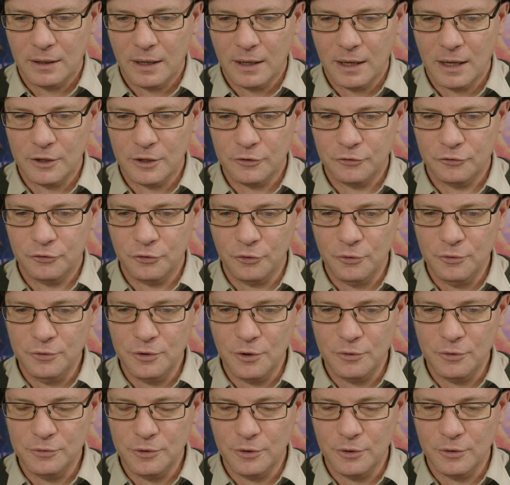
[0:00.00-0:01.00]
Uh, do
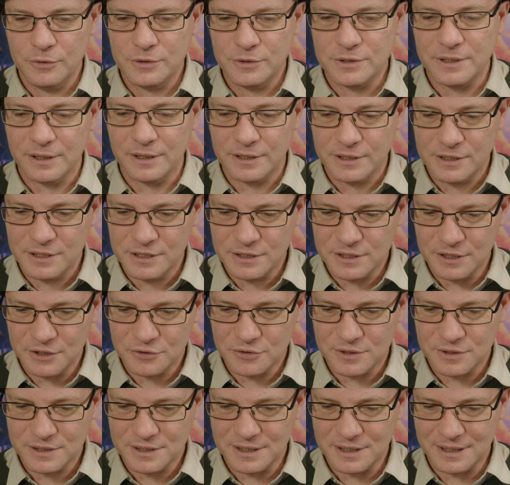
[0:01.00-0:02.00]
you use, now this is
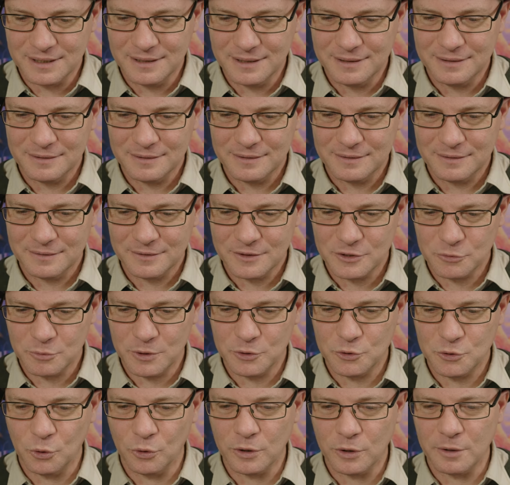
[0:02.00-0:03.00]
interesting because
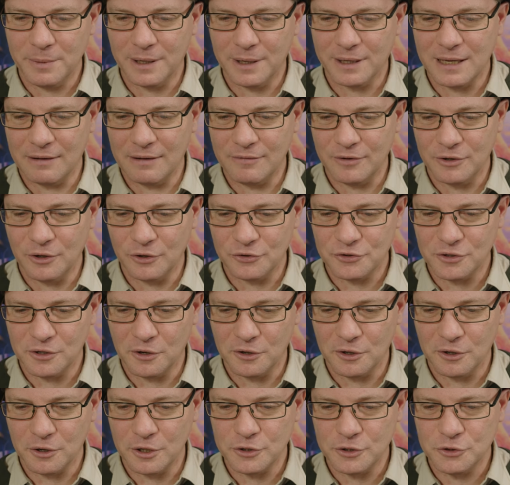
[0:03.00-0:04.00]
we were talking about cover not so
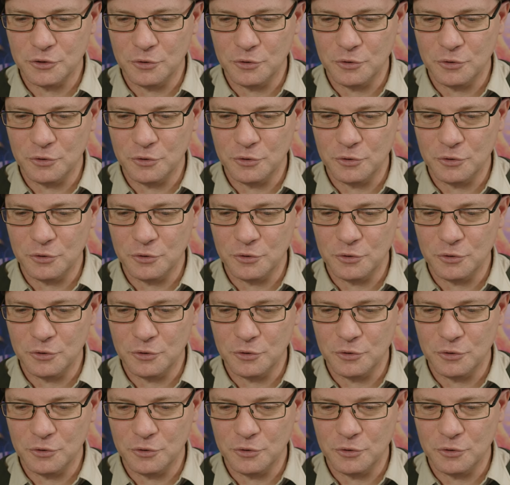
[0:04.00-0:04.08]
long ago.